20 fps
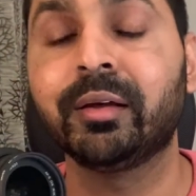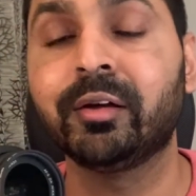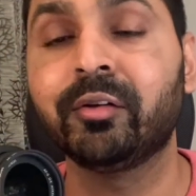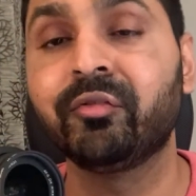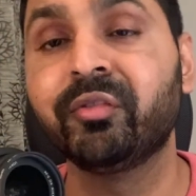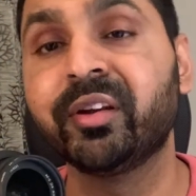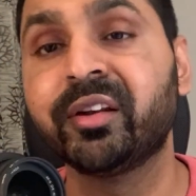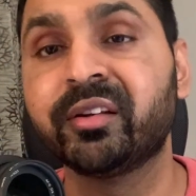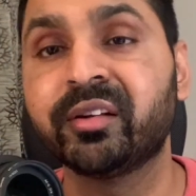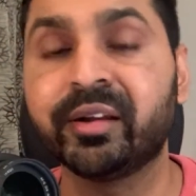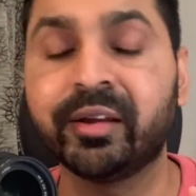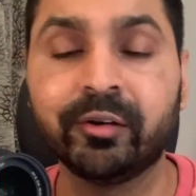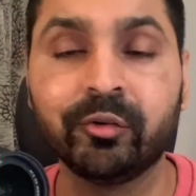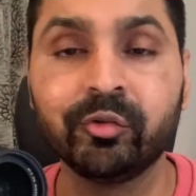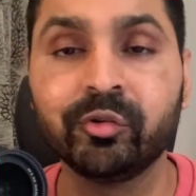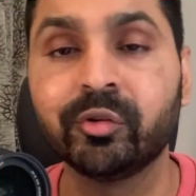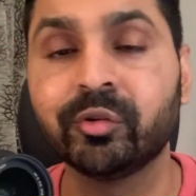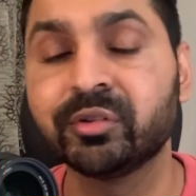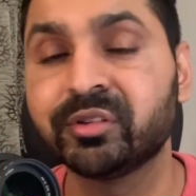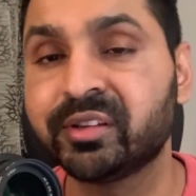we try
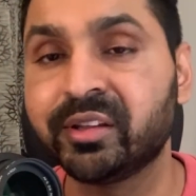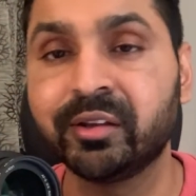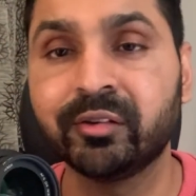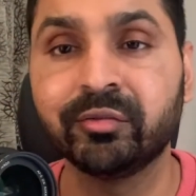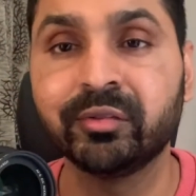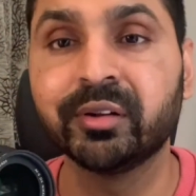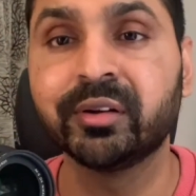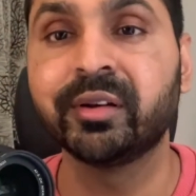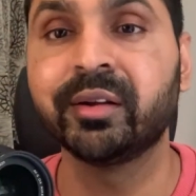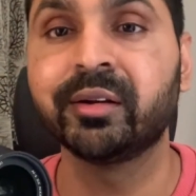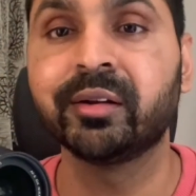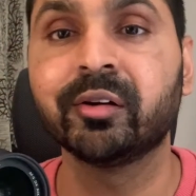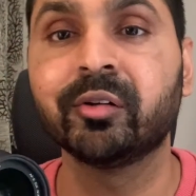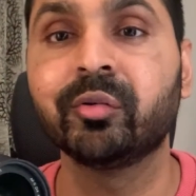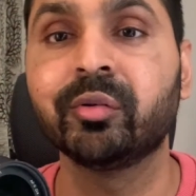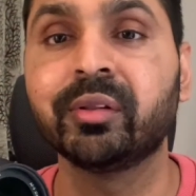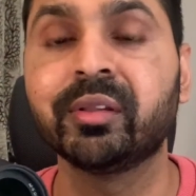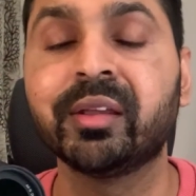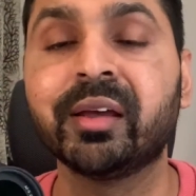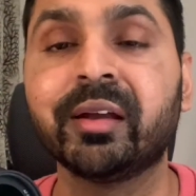to save the data
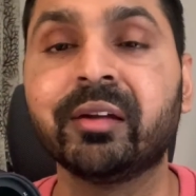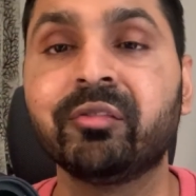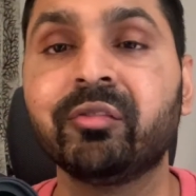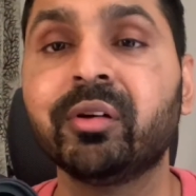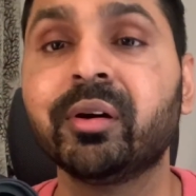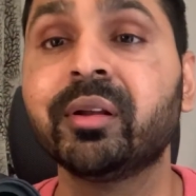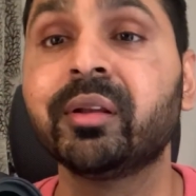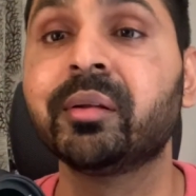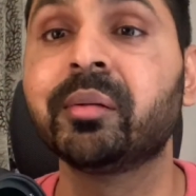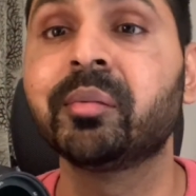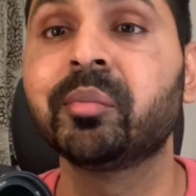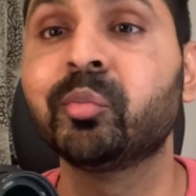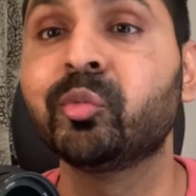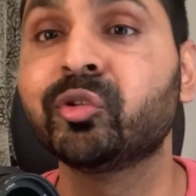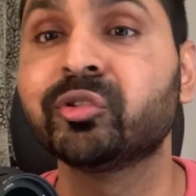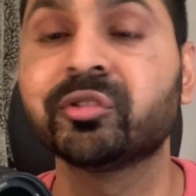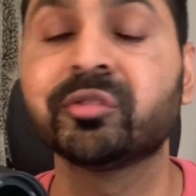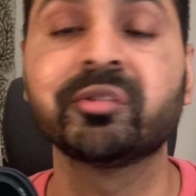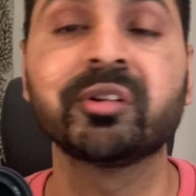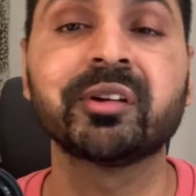on that one.
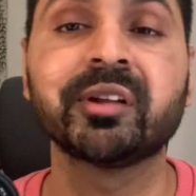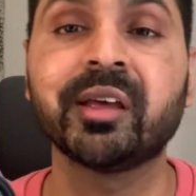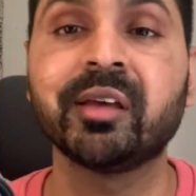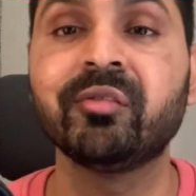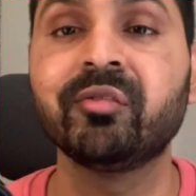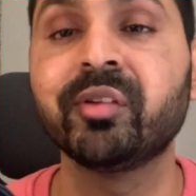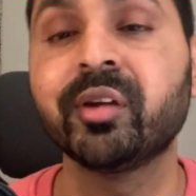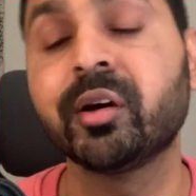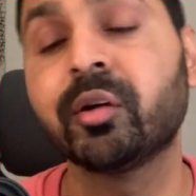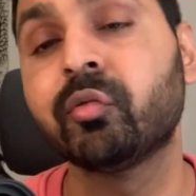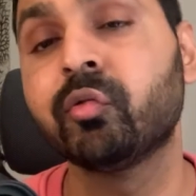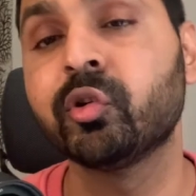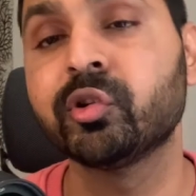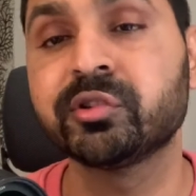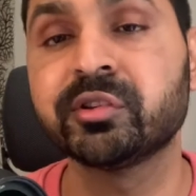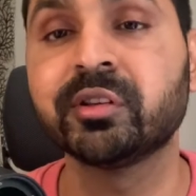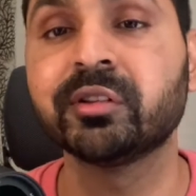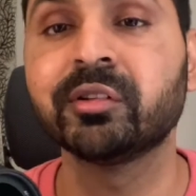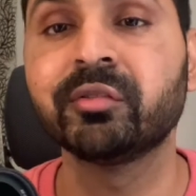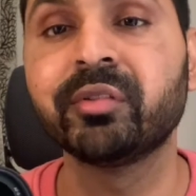Most of the time we are
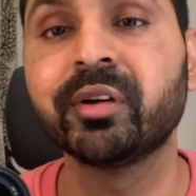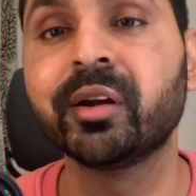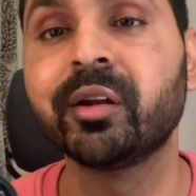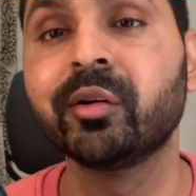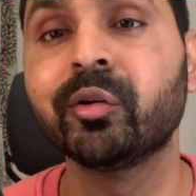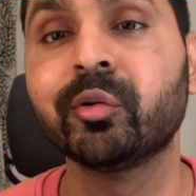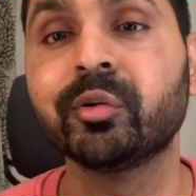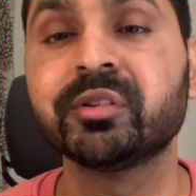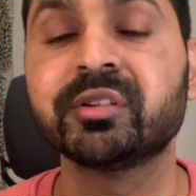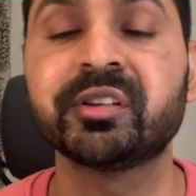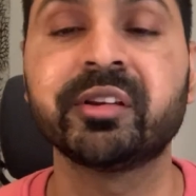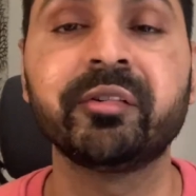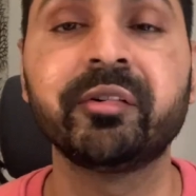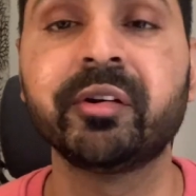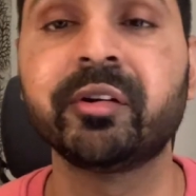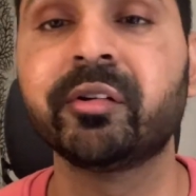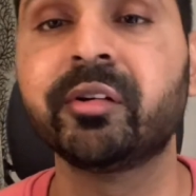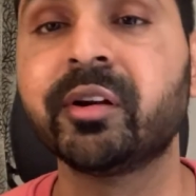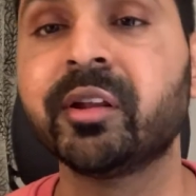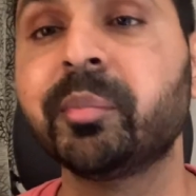watching the video on
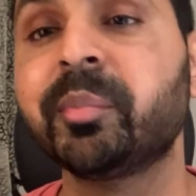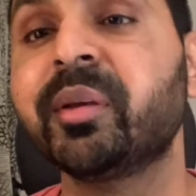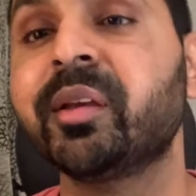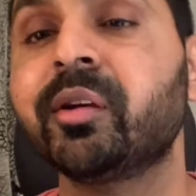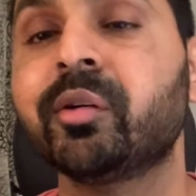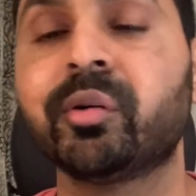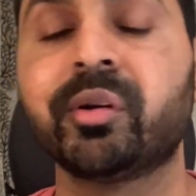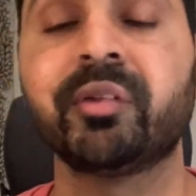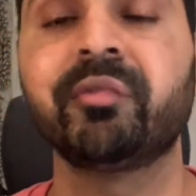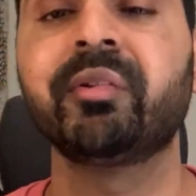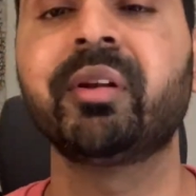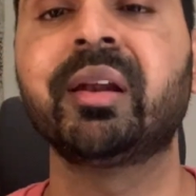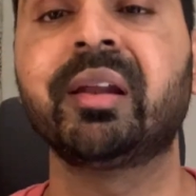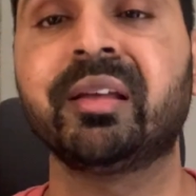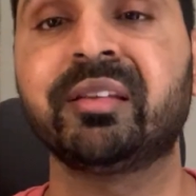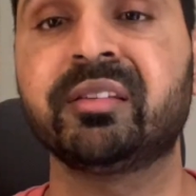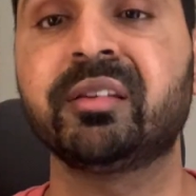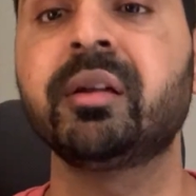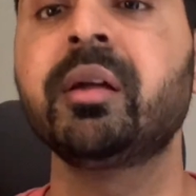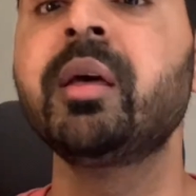720p or even
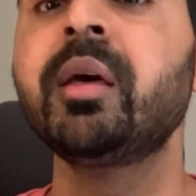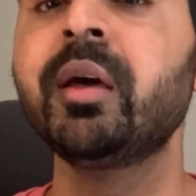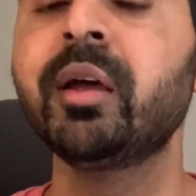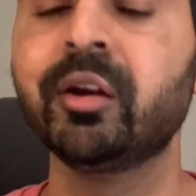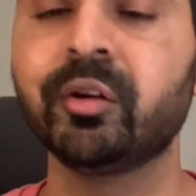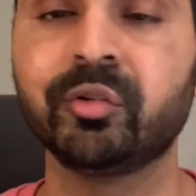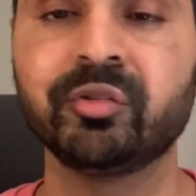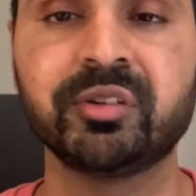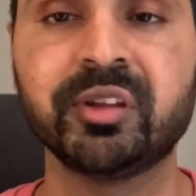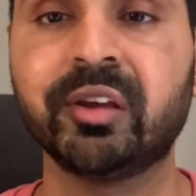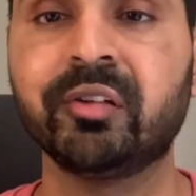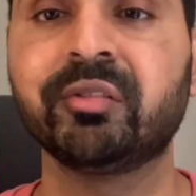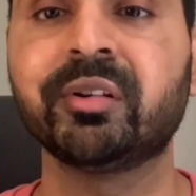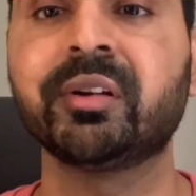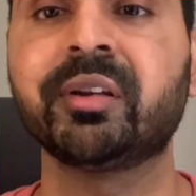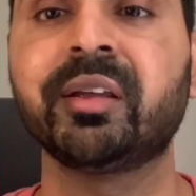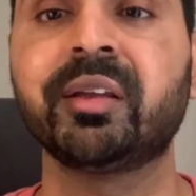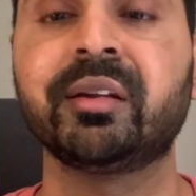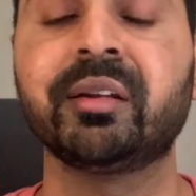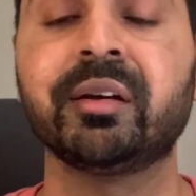lesser to save the
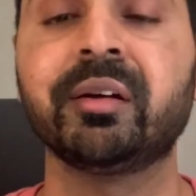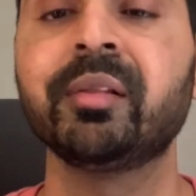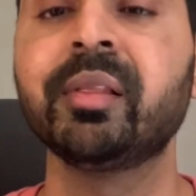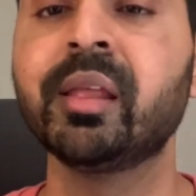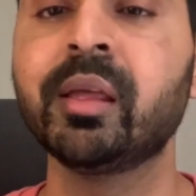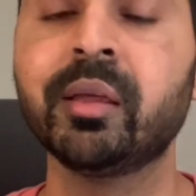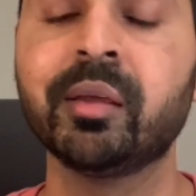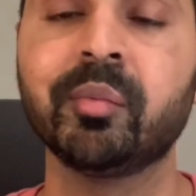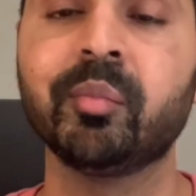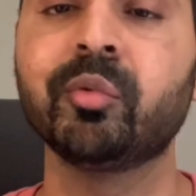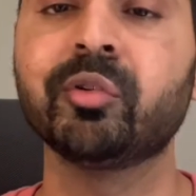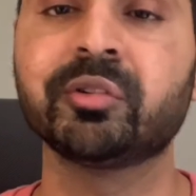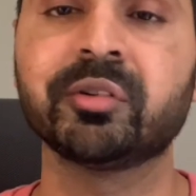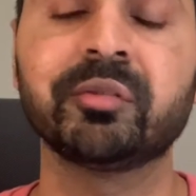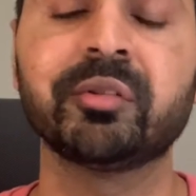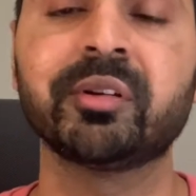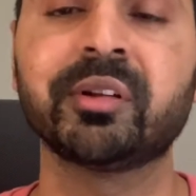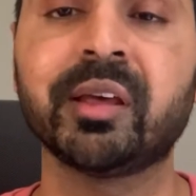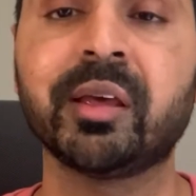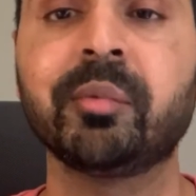data. Most of the
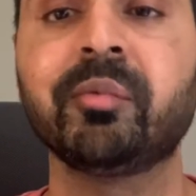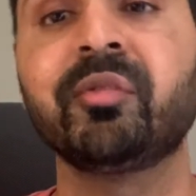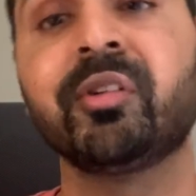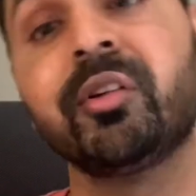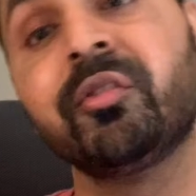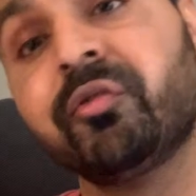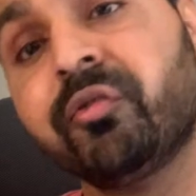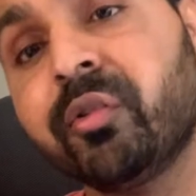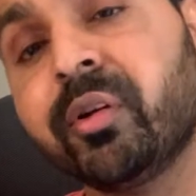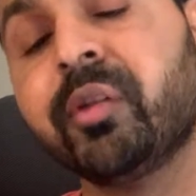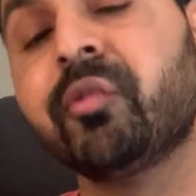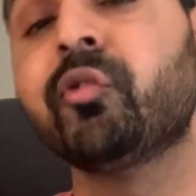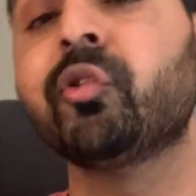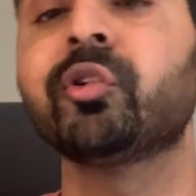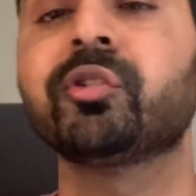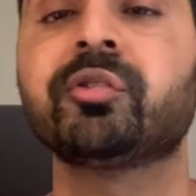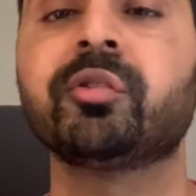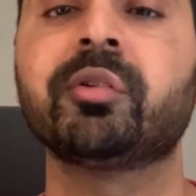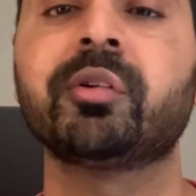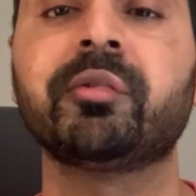time if we
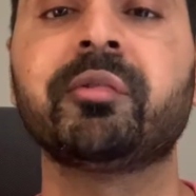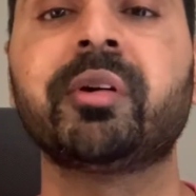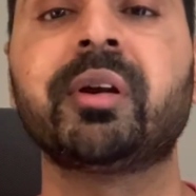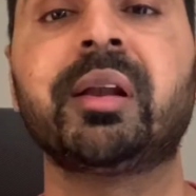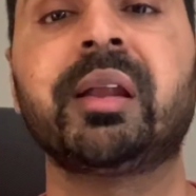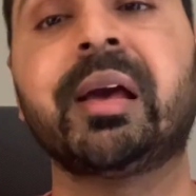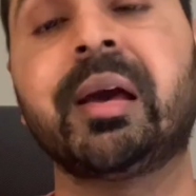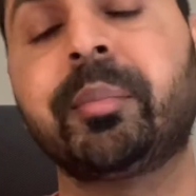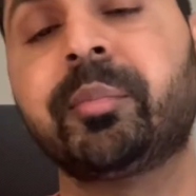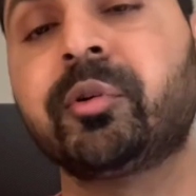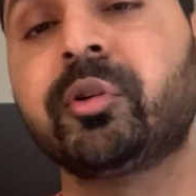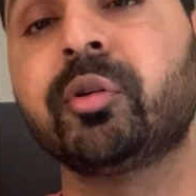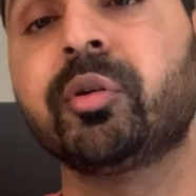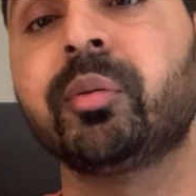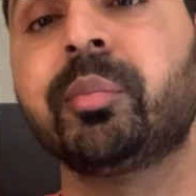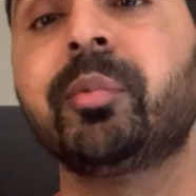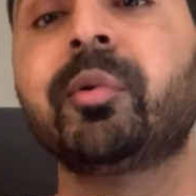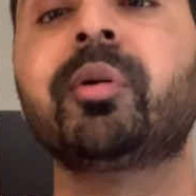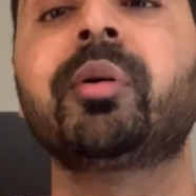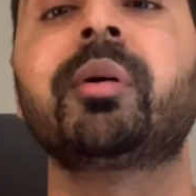watch on our
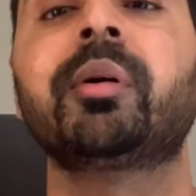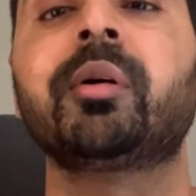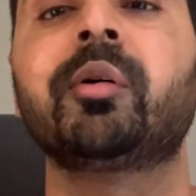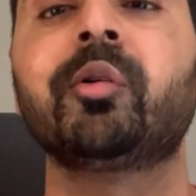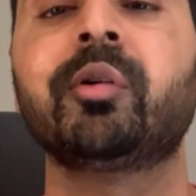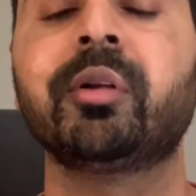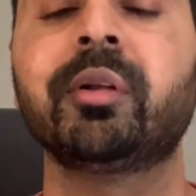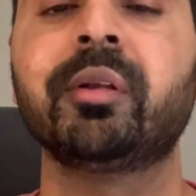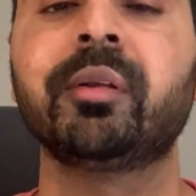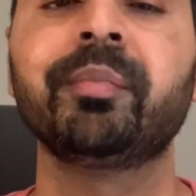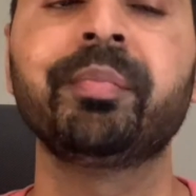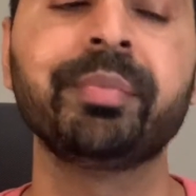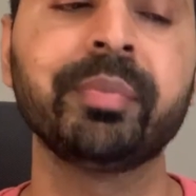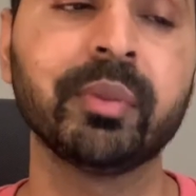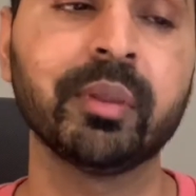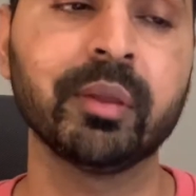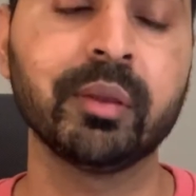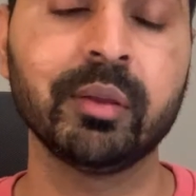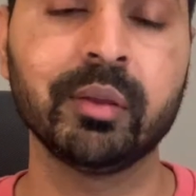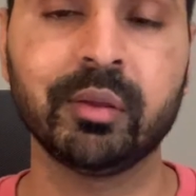laptop or on
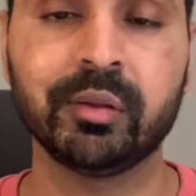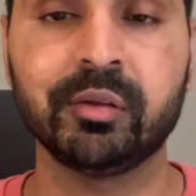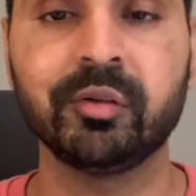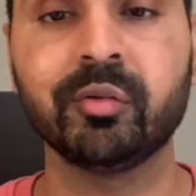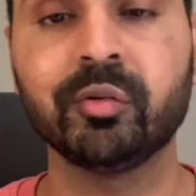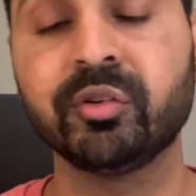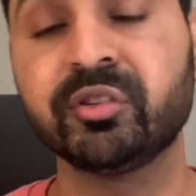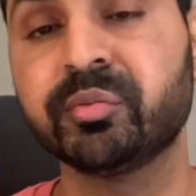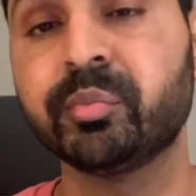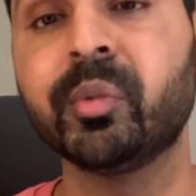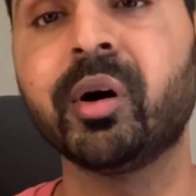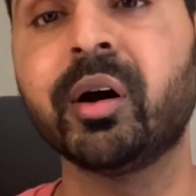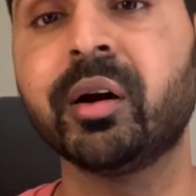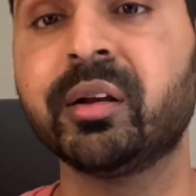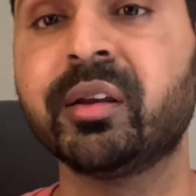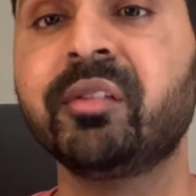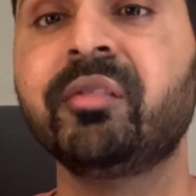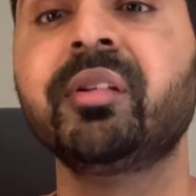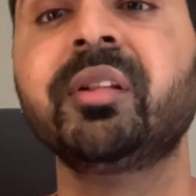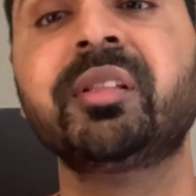smart
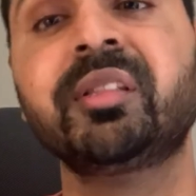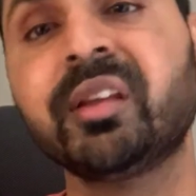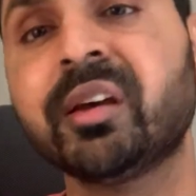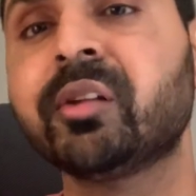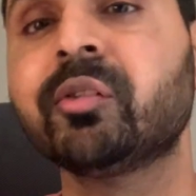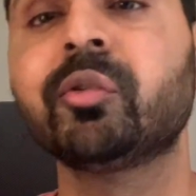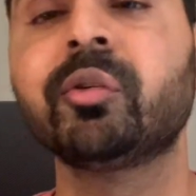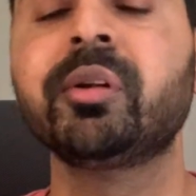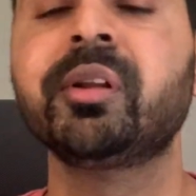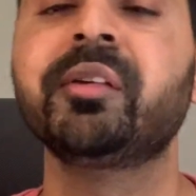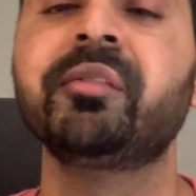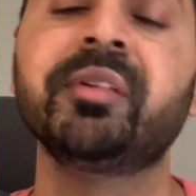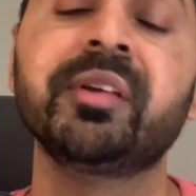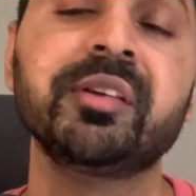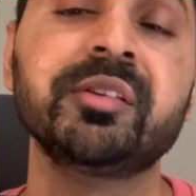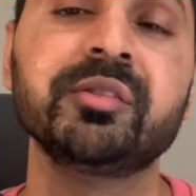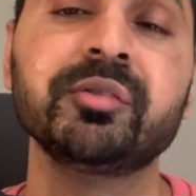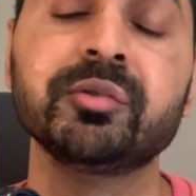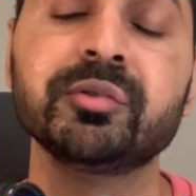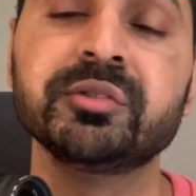TV, then only we
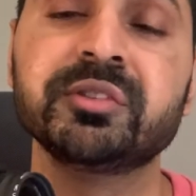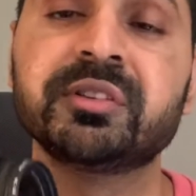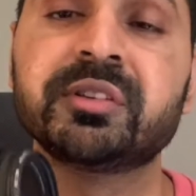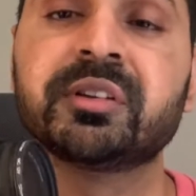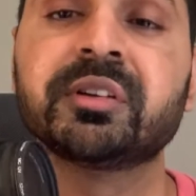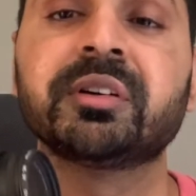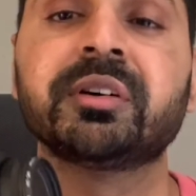use